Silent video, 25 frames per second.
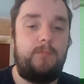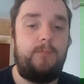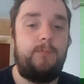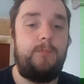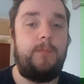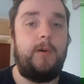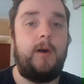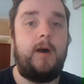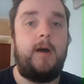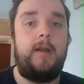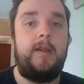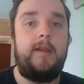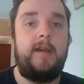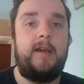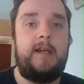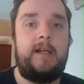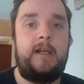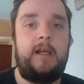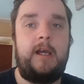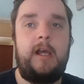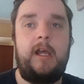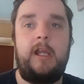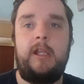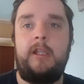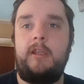
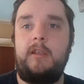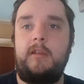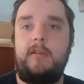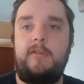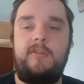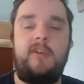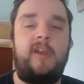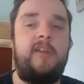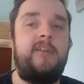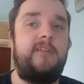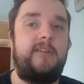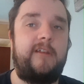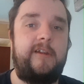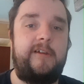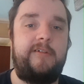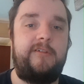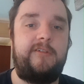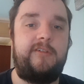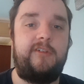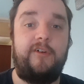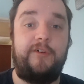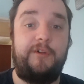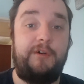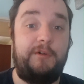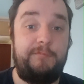Hunt Sundo.
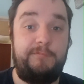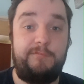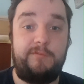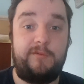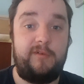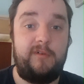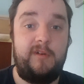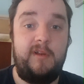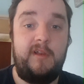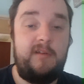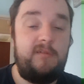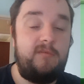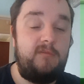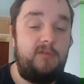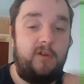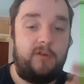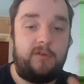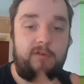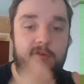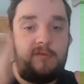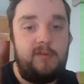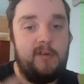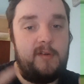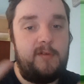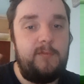Sorry, I've
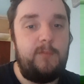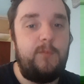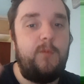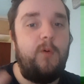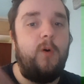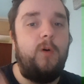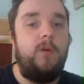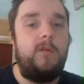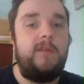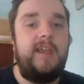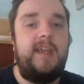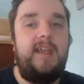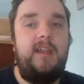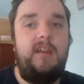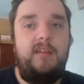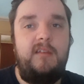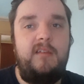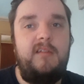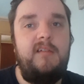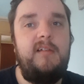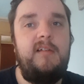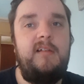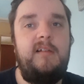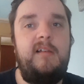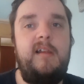lost train of thought now.
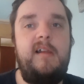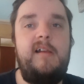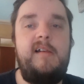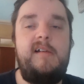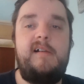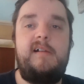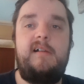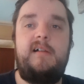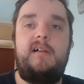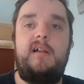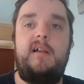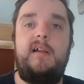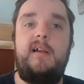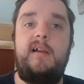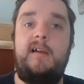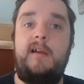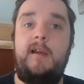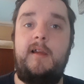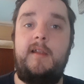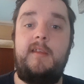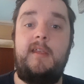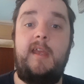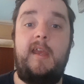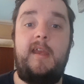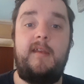
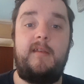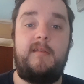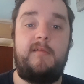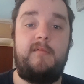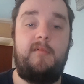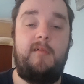Yeah,